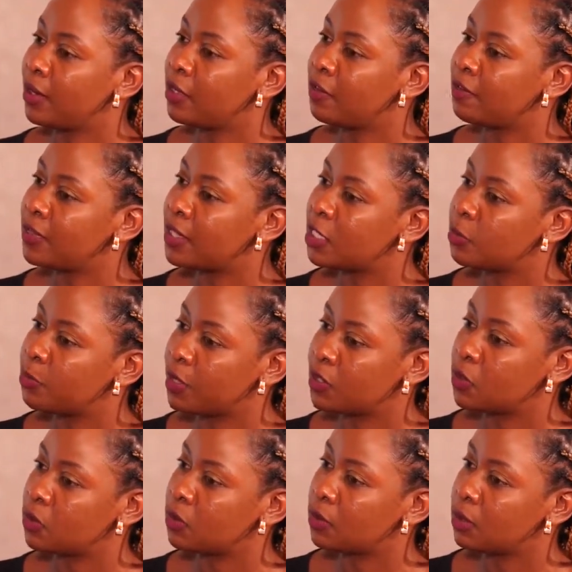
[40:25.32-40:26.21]
if this
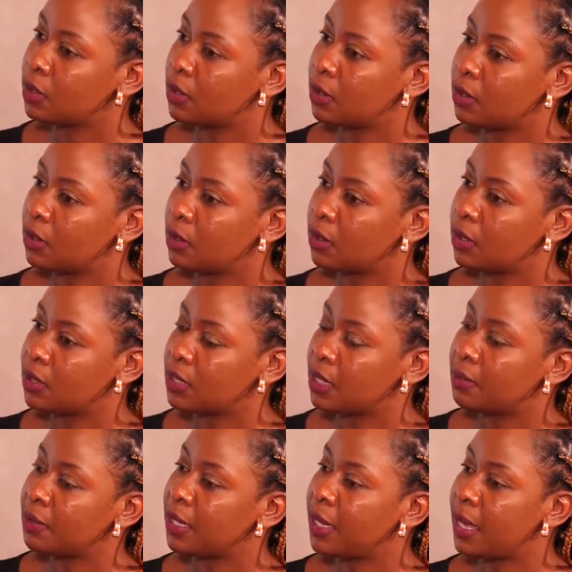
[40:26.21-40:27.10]
person
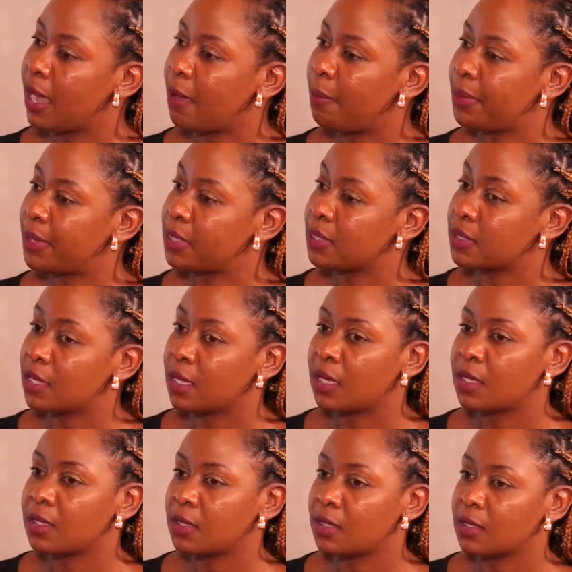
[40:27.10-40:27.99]
something happens,
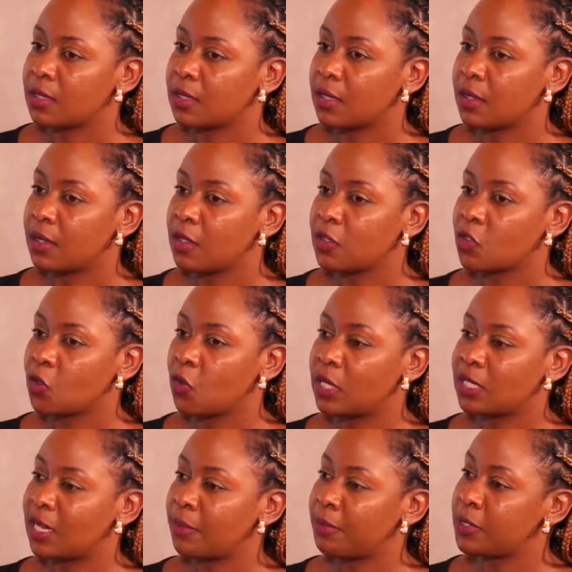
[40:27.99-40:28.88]
exits, so
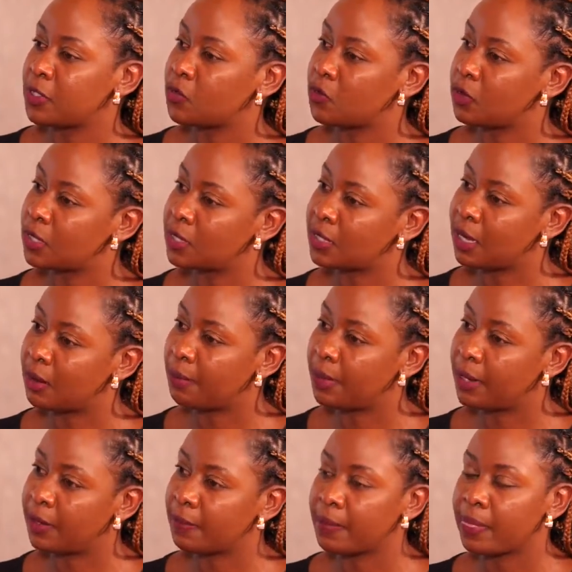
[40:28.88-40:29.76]
what happens to this
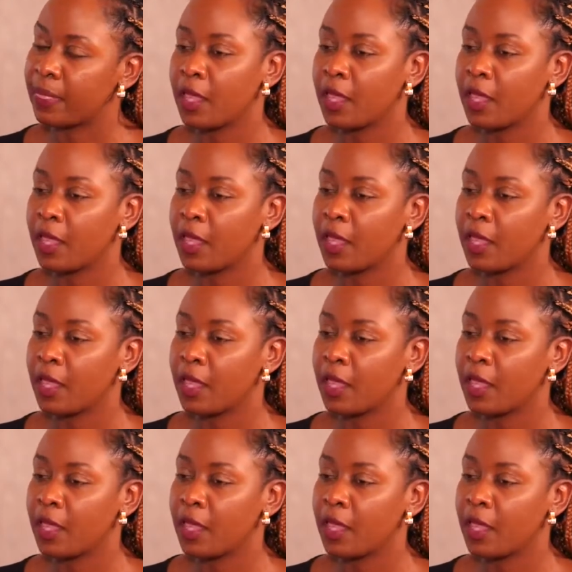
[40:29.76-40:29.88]
company?